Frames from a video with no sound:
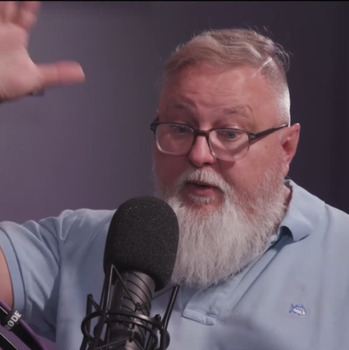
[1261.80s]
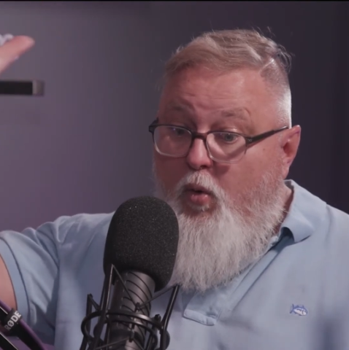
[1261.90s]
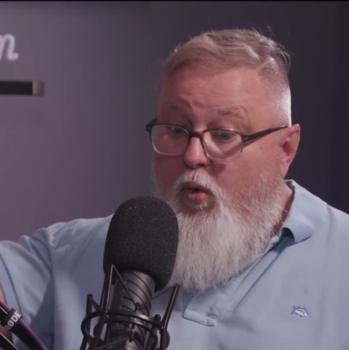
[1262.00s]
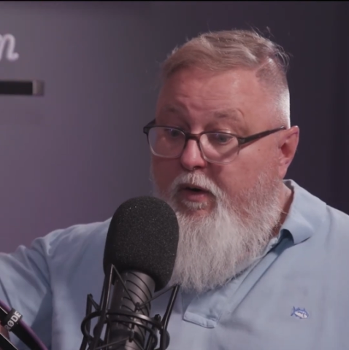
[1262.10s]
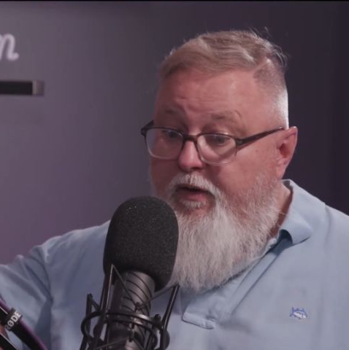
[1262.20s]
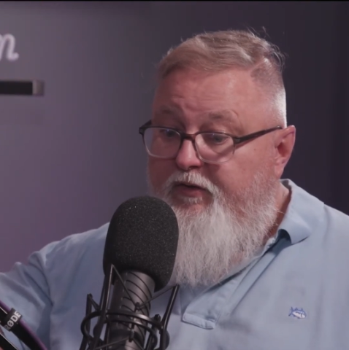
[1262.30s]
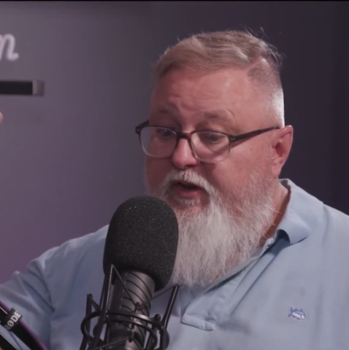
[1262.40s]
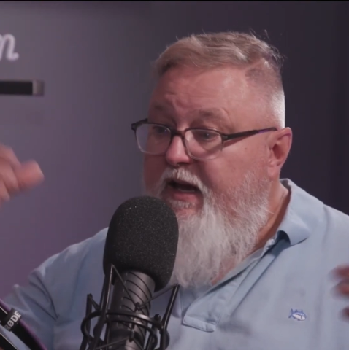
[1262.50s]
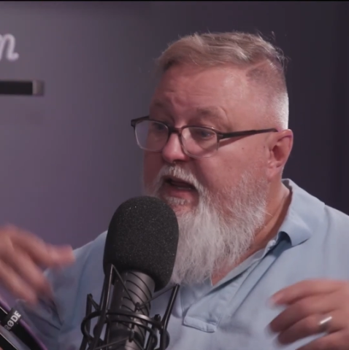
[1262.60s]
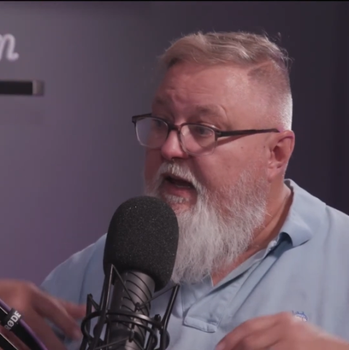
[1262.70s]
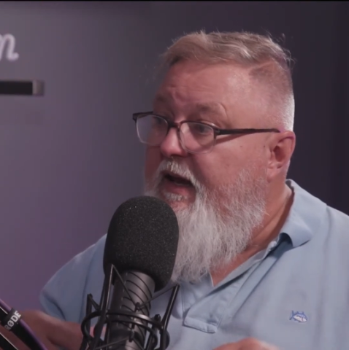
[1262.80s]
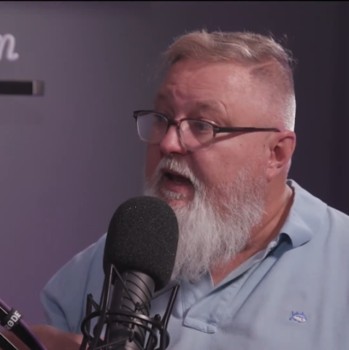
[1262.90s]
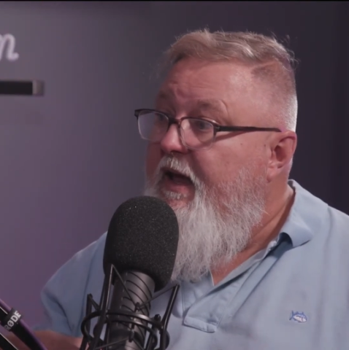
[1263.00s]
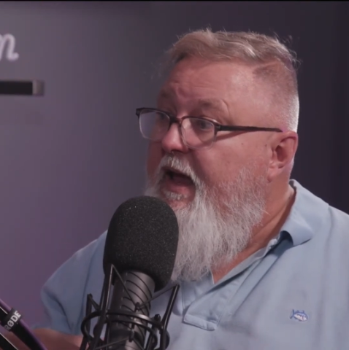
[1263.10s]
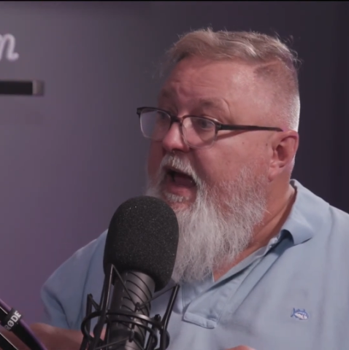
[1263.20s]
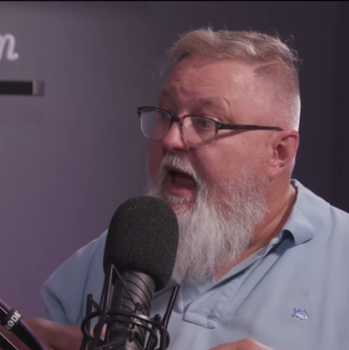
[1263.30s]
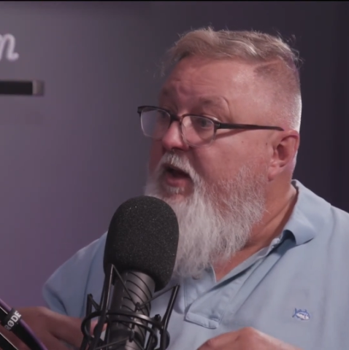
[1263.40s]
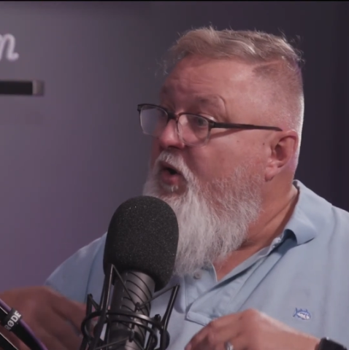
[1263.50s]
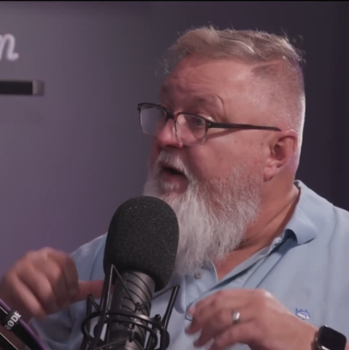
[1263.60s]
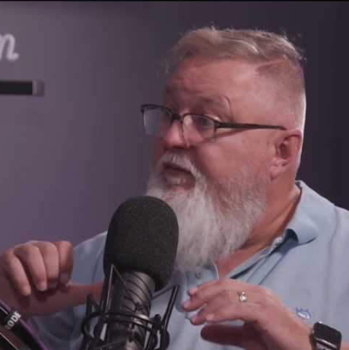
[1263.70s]
from the corner of the ceiling,
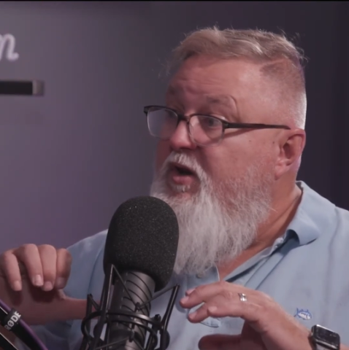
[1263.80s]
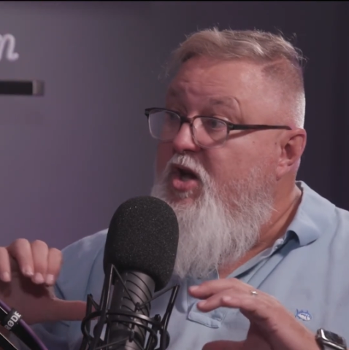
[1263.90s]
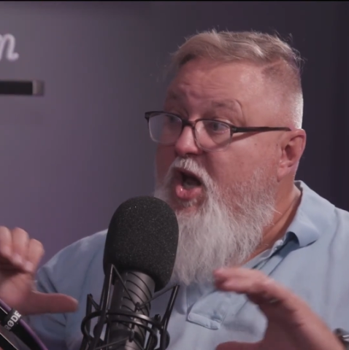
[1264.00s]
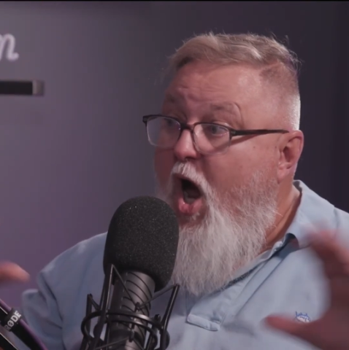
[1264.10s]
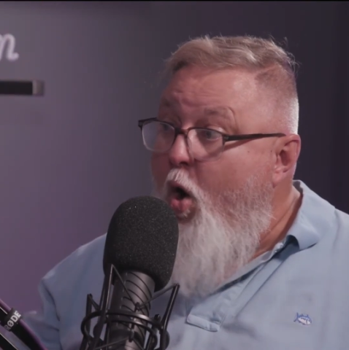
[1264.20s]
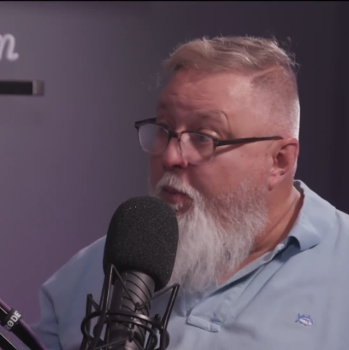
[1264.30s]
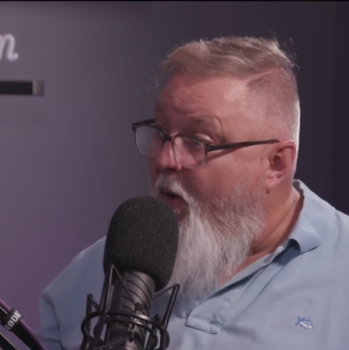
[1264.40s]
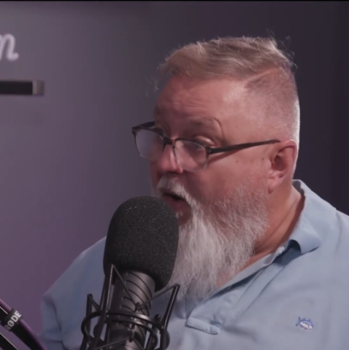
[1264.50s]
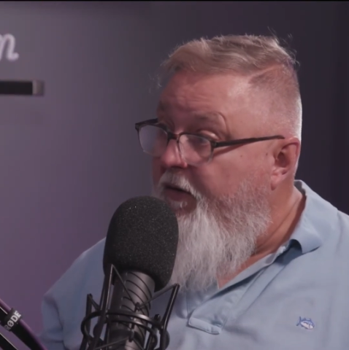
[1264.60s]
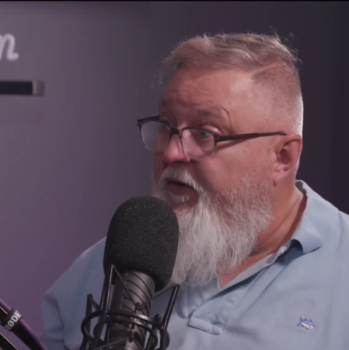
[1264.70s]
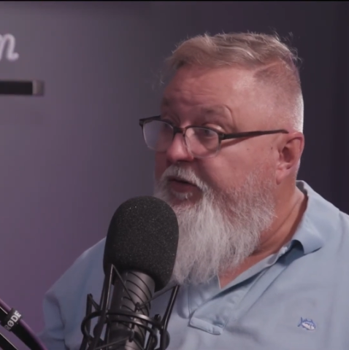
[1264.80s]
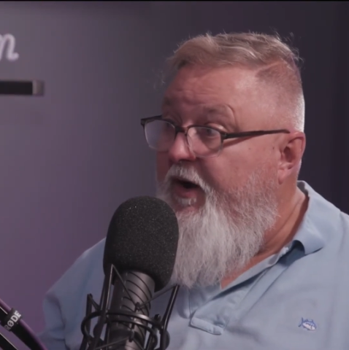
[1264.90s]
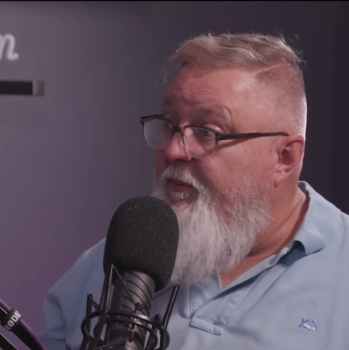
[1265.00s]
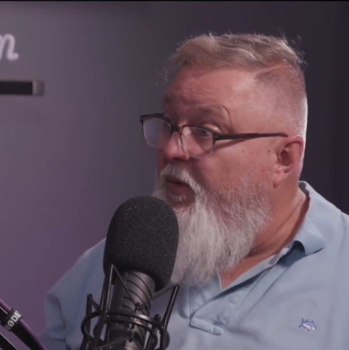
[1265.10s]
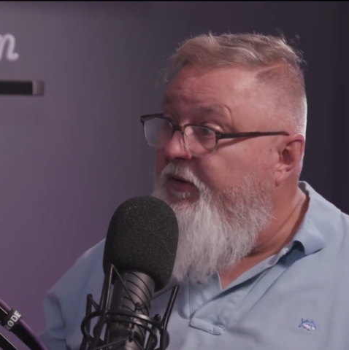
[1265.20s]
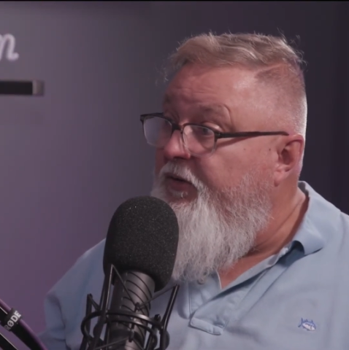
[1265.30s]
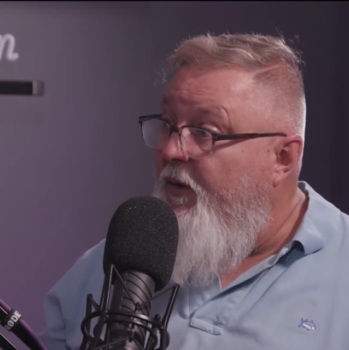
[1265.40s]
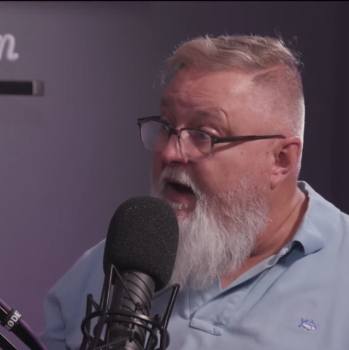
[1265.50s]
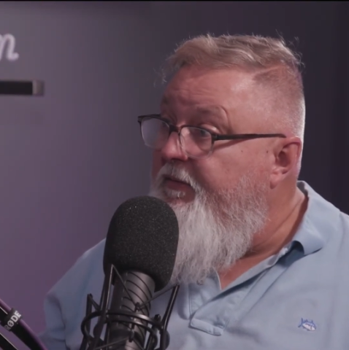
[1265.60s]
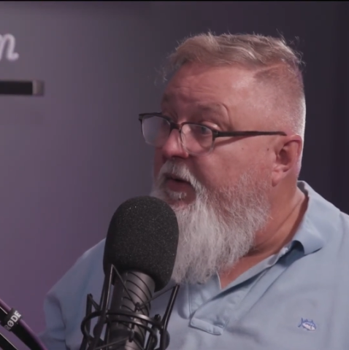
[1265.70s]
and you have no part in the dream
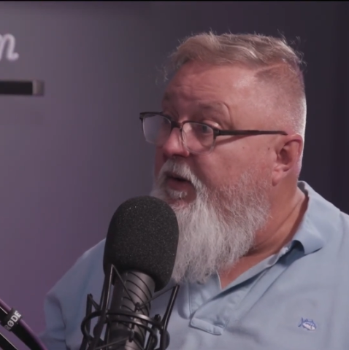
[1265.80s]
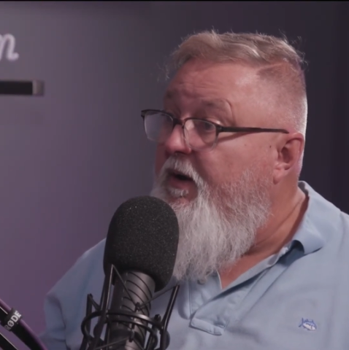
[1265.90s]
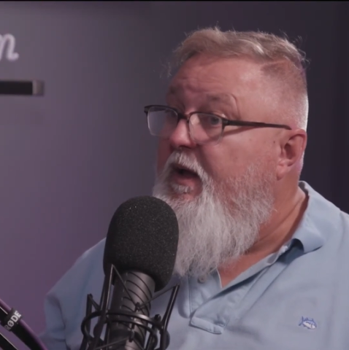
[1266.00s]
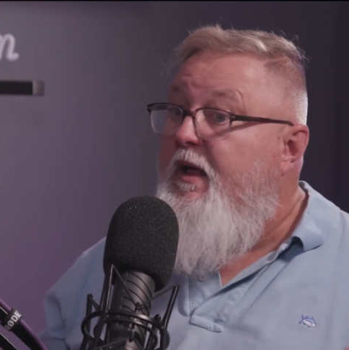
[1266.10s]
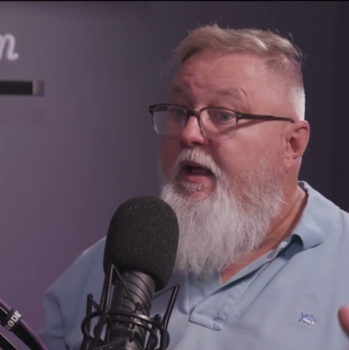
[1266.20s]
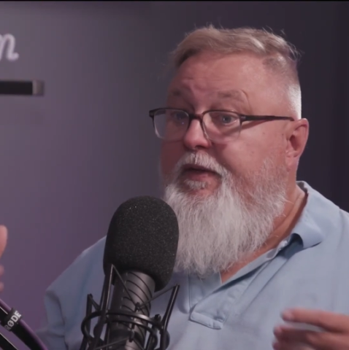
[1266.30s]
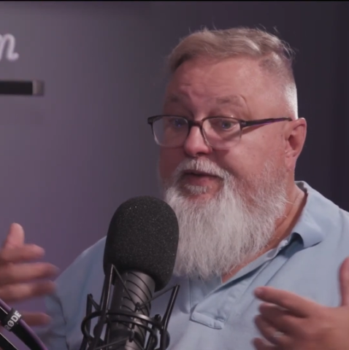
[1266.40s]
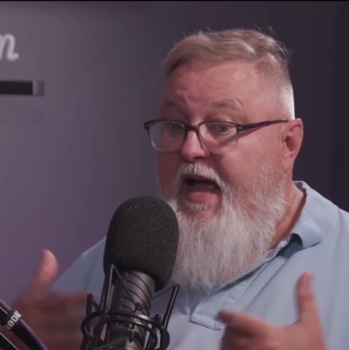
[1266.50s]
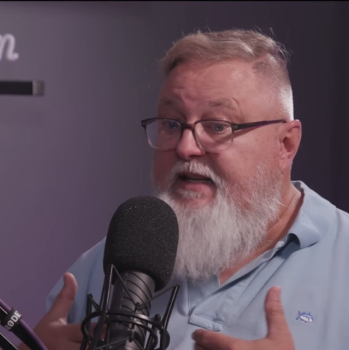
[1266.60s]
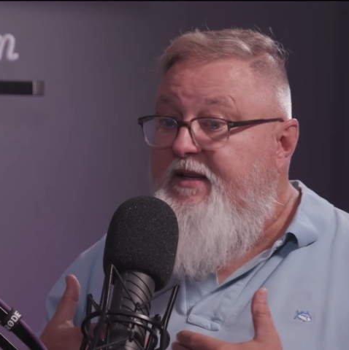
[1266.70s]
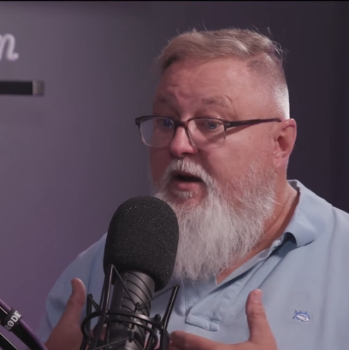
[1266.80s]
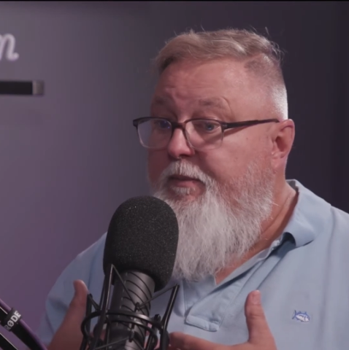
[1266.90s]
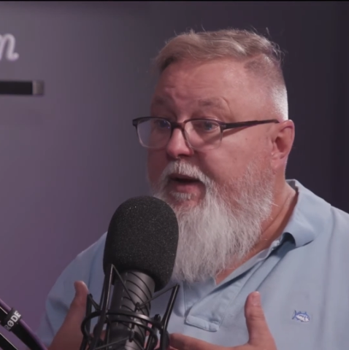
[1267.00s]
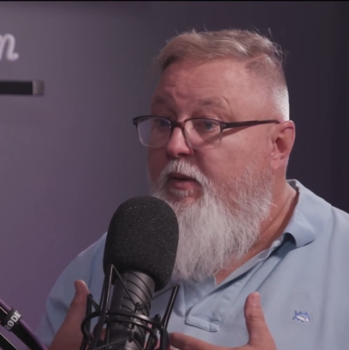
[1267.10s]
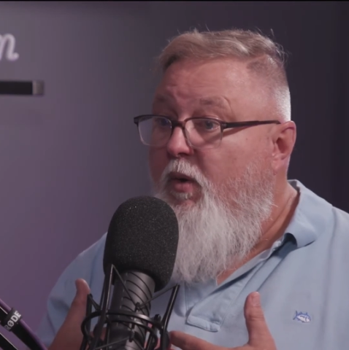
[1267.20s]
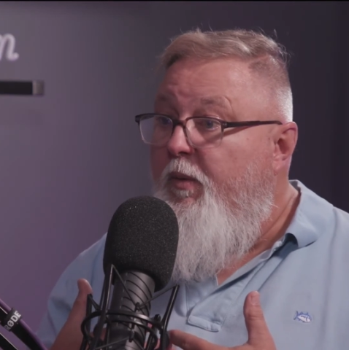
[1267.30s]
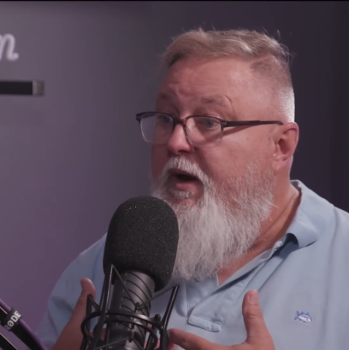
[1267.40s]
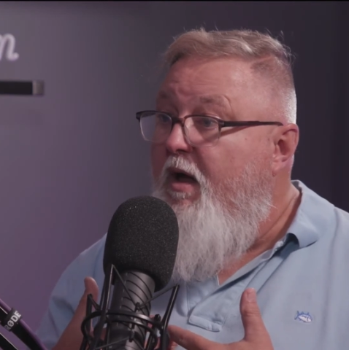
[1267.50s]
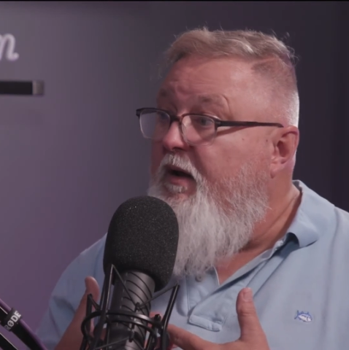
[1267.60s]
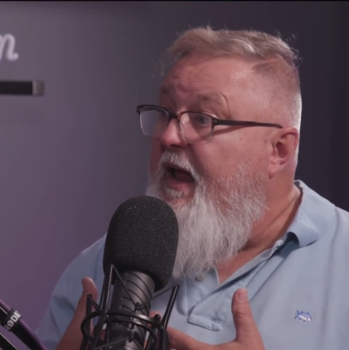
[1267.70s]
whatsoever, that's going to be what
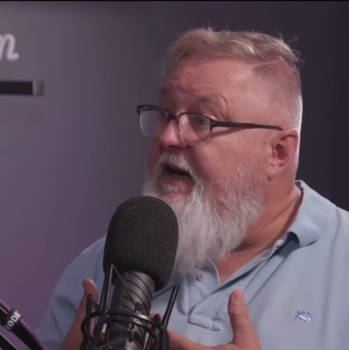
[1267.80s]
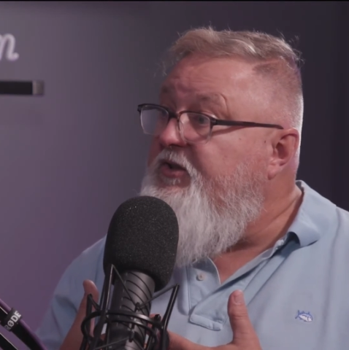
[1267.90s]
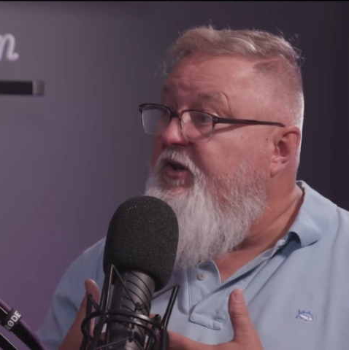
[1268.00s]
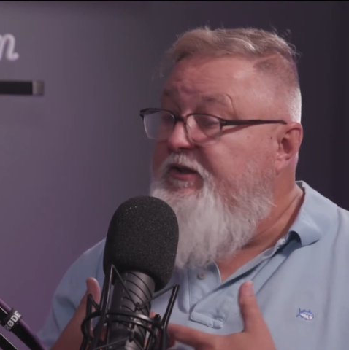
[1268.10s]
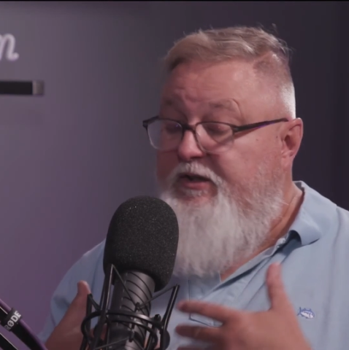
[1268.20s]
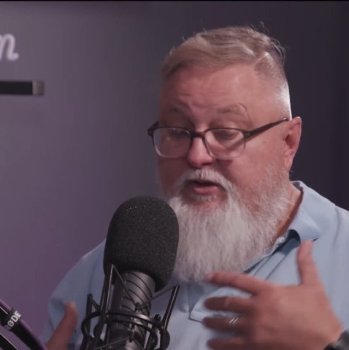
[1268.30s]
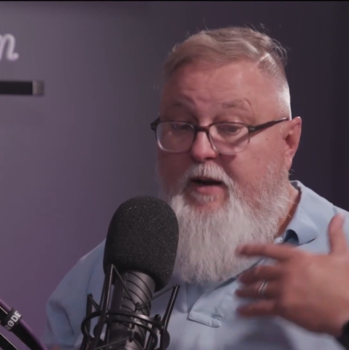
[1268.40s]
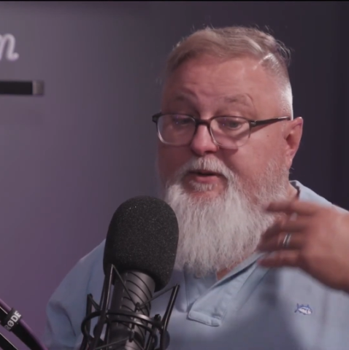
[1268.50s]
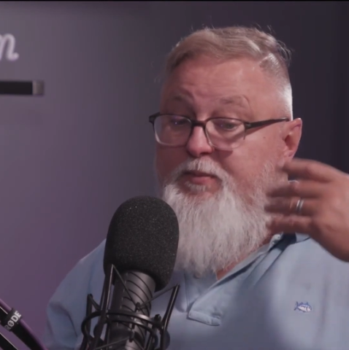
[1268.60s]
we call an extrinsic dream.